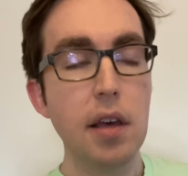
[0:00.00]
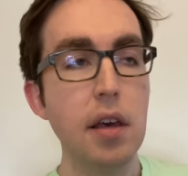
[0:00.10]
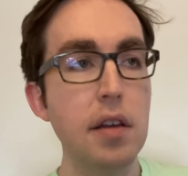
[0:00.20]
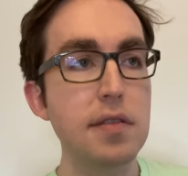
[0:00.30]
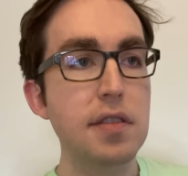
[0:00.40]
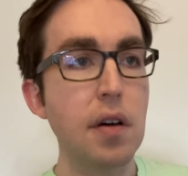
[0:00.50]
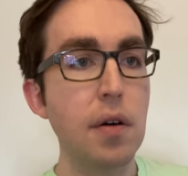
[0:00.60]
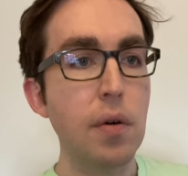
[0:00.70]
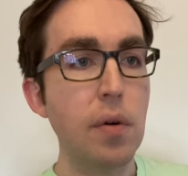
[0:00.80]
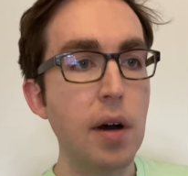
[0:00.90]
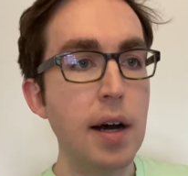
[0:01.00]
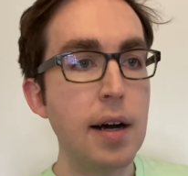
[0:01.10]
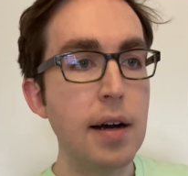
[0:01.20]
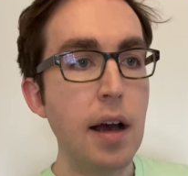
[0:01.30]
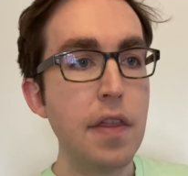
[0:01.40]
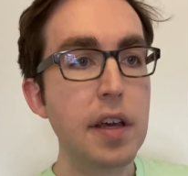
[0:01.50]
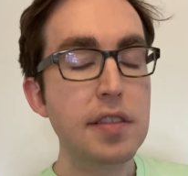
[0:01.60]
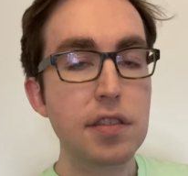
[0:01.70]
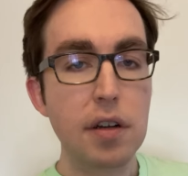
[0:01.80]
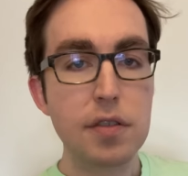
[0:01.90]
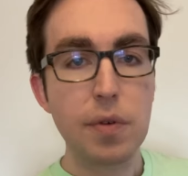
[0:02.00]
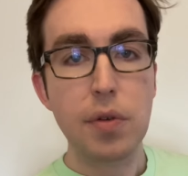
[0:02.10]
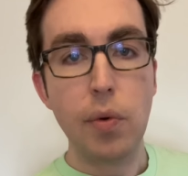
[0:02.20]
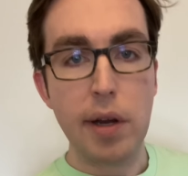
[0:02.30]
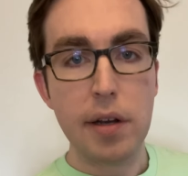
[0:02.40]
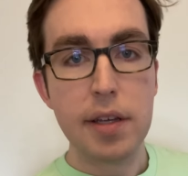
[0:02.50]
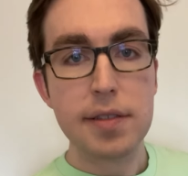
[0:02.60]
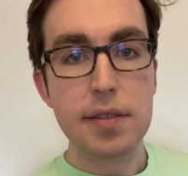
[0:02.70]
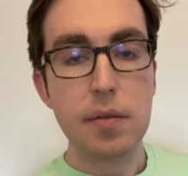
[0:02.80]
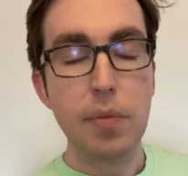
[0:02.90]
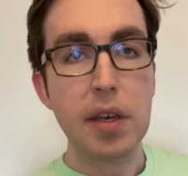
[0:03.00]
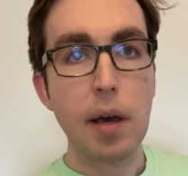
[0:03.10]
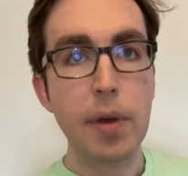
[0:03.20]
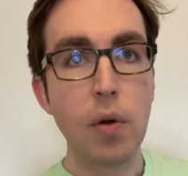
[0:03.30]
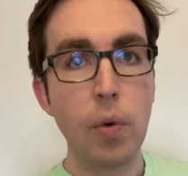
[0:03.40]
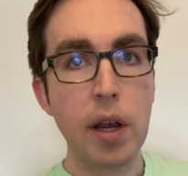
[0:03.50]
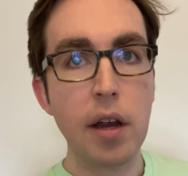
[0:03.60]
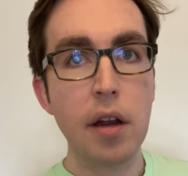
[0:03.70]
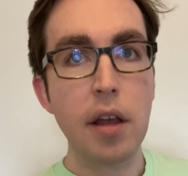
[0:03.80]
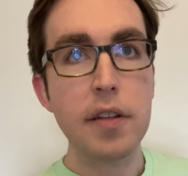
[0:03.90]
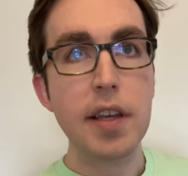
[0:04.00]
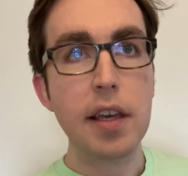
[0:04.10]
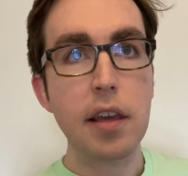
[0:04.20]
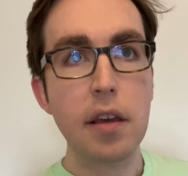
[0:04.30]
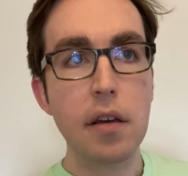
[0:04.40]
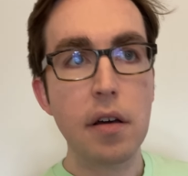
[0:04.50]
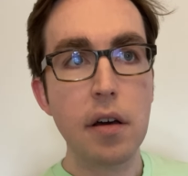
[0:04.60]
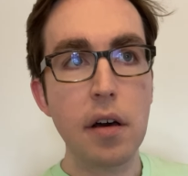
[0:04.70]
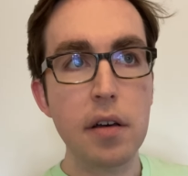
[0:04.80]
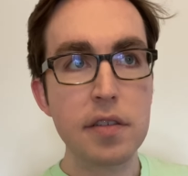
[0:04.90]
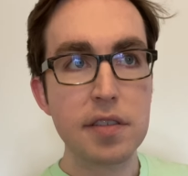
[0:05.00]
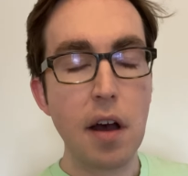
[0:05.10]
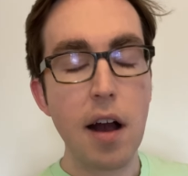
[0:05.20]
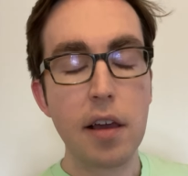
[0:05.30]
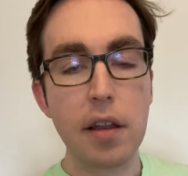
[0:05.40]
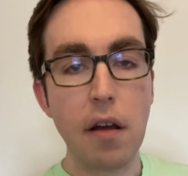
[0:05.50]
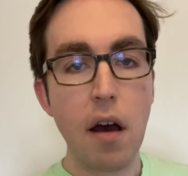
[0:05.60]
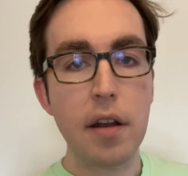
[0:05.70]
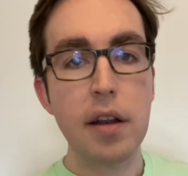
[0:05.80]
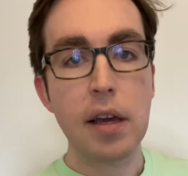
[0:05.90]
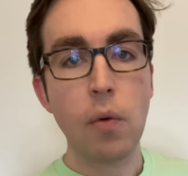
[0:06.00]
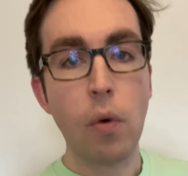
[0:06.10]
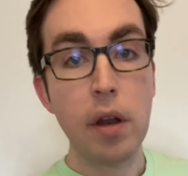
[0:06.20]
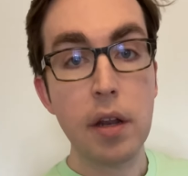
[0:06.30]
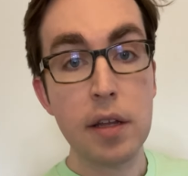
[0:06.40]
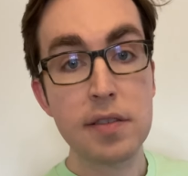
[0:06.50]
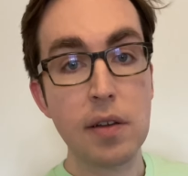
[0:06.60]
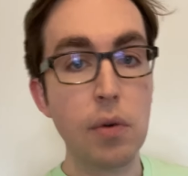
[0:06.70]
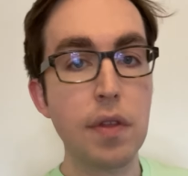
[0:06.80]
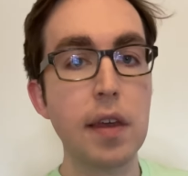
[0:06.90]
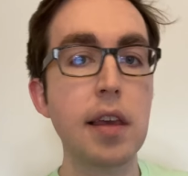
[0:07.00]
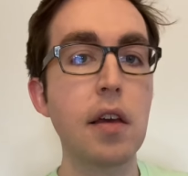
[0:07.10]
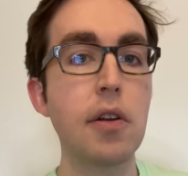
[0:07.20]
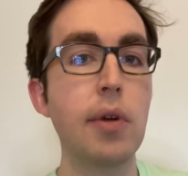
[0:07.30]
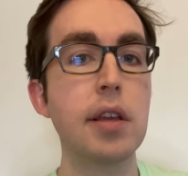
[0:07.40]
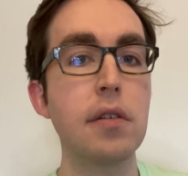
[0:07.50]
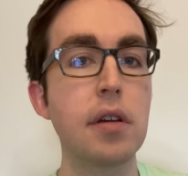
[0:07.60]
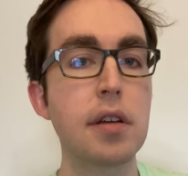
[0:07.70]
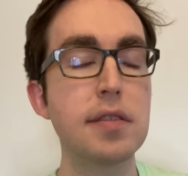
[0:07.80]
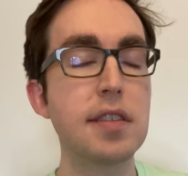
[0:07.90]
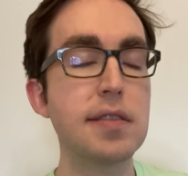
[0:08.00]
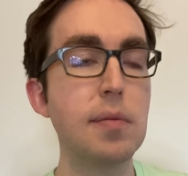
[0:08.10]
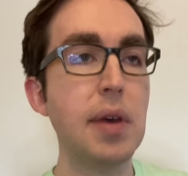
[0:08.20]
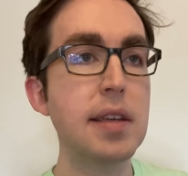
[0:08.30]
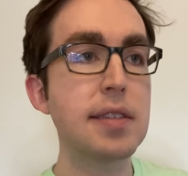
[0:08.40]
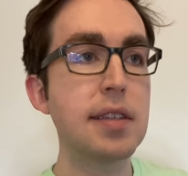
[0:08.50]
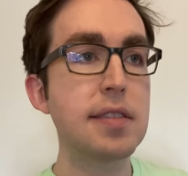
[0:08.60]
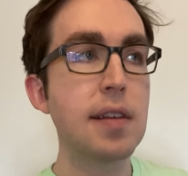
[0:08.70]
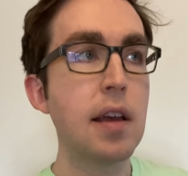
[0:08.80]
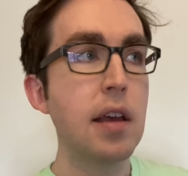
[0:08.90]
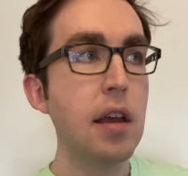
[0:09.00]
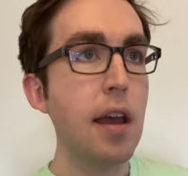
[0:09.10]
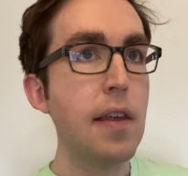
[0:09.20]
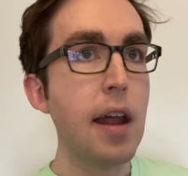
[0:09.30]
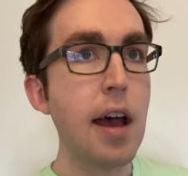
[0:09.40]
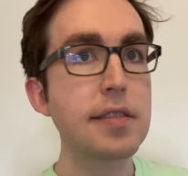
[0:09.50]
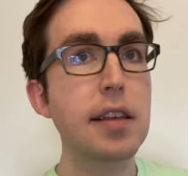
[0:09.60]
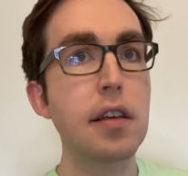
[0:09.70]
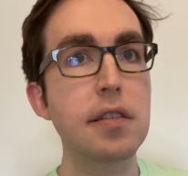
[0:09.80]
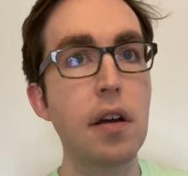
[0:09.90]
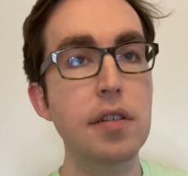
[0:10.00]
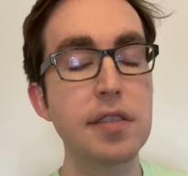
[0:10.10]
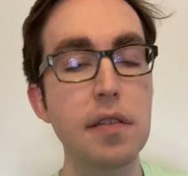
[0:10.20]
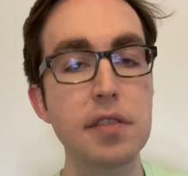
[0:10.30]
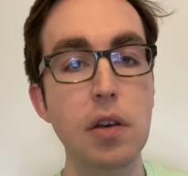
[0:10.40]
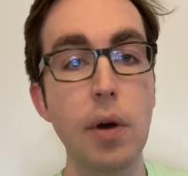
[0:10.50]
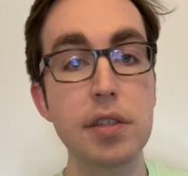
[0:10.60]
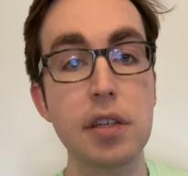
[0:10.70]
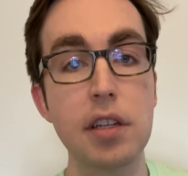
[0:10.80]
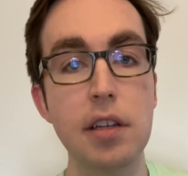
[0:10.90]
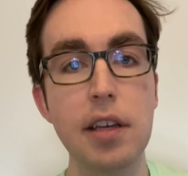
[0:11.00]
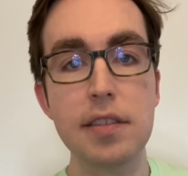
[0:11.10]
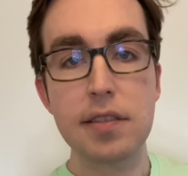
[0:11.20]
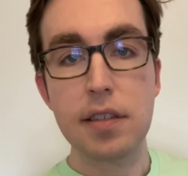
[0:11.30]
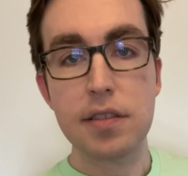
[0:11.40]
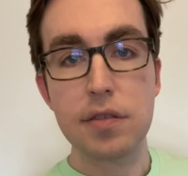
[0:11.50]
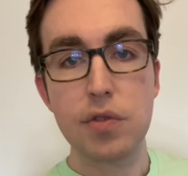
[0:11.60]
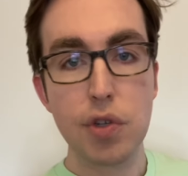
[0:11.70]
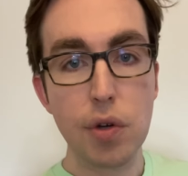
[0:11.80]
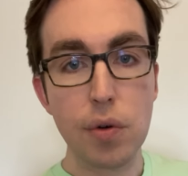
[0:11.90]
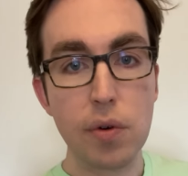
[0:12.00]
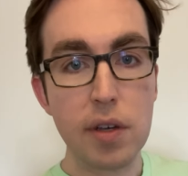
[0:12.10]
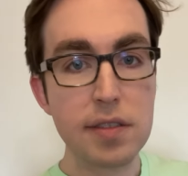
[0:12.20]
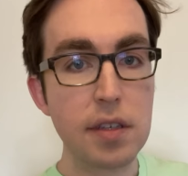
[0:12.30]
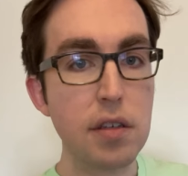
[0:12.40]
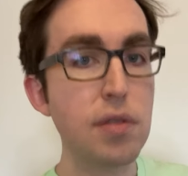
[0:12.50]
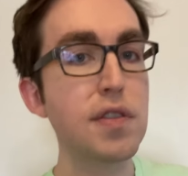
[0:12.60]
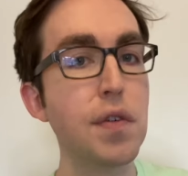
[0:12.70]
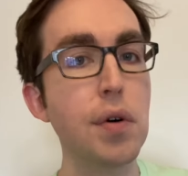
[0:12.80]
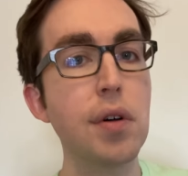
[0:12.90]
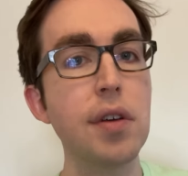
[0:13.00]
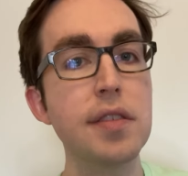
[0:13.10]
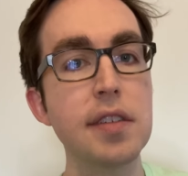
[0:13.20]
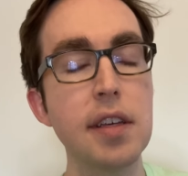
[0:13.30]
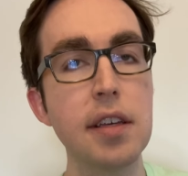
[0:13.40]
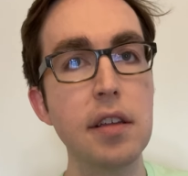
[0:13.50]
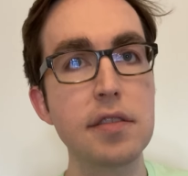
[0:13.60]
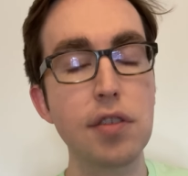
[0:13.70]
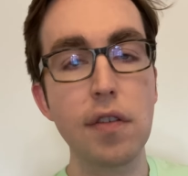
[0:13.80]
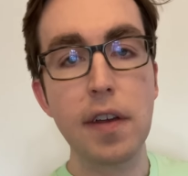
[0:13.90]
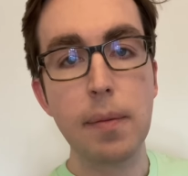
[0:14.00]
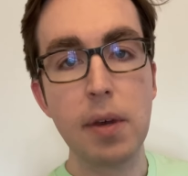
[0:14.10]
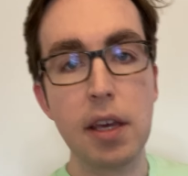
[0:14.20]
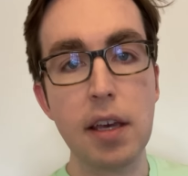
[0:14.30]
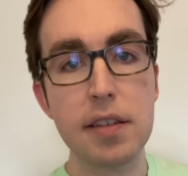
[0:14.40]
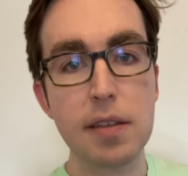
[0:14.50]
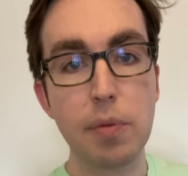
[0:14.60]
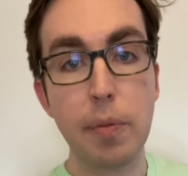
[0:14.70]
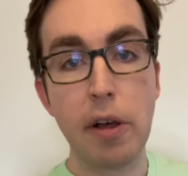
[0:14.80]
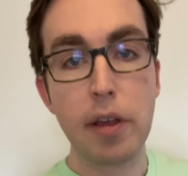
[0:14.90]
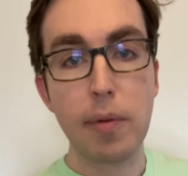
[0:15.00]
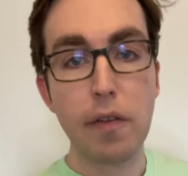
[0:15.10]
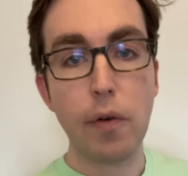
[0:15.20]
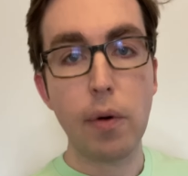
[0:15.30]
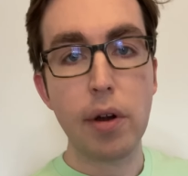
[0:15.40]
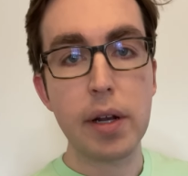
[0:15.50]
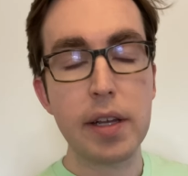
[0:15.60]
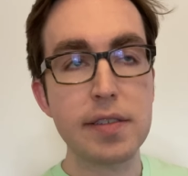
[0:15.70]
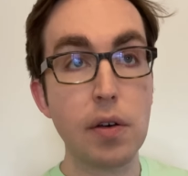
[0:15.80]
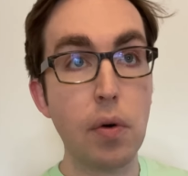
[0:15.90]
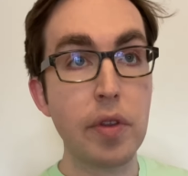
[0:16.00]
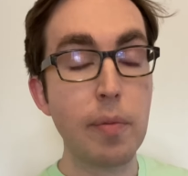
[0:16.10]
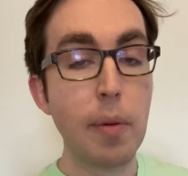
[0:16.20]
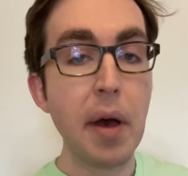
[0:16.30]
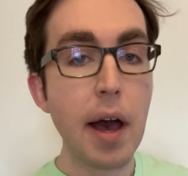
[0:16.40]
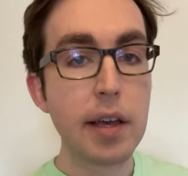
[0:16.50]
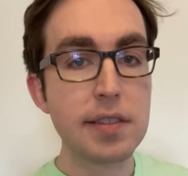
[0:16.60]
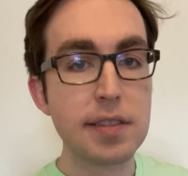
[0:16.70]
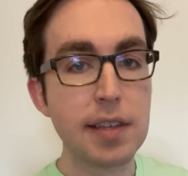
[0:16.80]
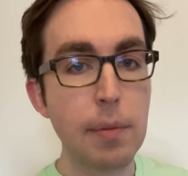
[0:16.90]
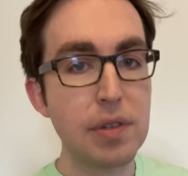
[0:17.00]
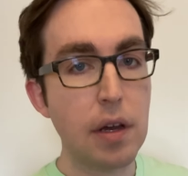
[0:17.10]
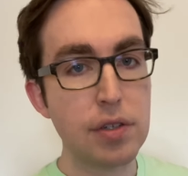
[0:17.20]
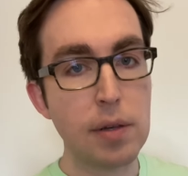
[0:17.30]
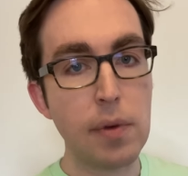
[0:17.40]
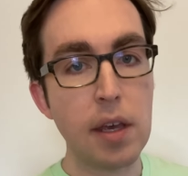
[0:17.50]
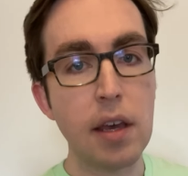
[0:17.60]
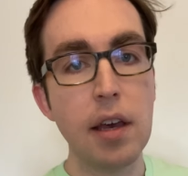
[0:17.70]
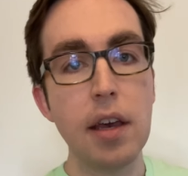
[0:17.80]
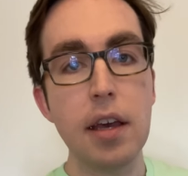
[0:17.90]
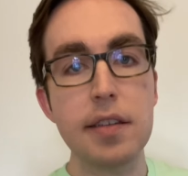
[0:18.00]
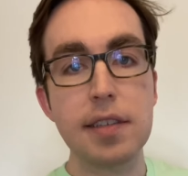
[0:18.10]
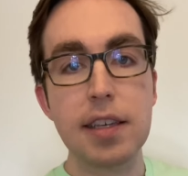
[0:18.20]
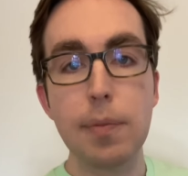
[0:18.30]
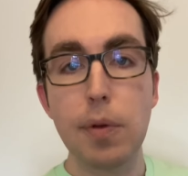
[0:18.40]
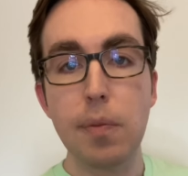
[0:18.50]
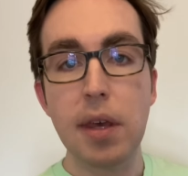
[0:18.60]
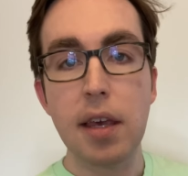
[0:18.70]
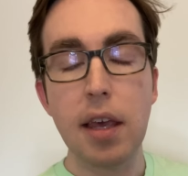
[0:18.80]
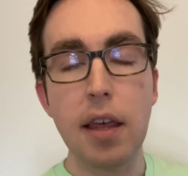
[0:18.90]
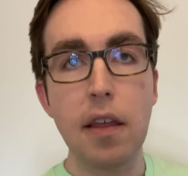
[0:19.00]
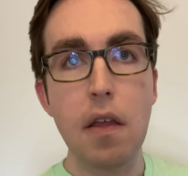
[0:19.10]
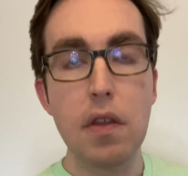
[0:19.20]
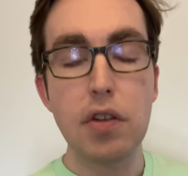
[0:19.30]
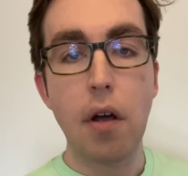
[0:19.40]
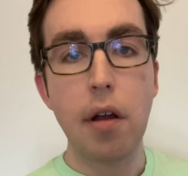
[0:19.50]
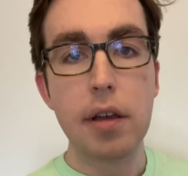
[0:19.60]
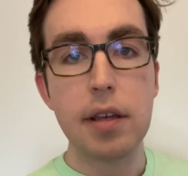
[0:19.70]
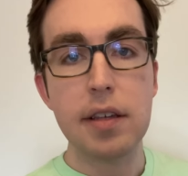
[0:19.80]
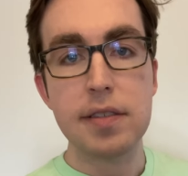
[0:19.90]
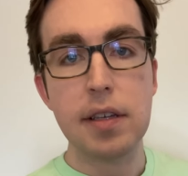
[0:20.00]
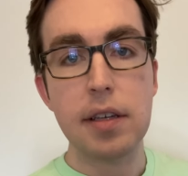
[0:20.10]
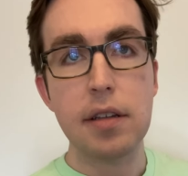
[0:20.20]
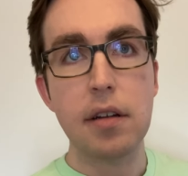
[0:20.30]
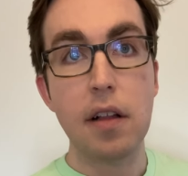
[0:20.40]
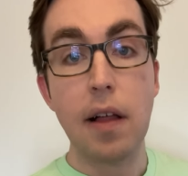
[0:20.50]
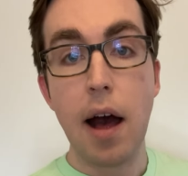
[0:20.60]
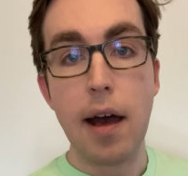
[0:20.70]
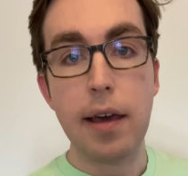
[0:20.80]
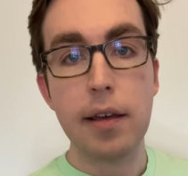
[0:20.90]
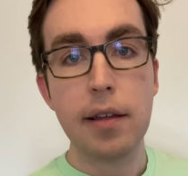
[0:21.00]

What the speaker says: And so I think it starts with awareness, becoming aware and taking stock and auditing what it is that we're thinking on a regular, consistent basis, and then asking ourselves the question, is this true? Is it useful? Is it serving me? Is it propelling me forward? Is it holding me back? Is it sabotaging me? Is it keeping me in the dark? Is it a lie?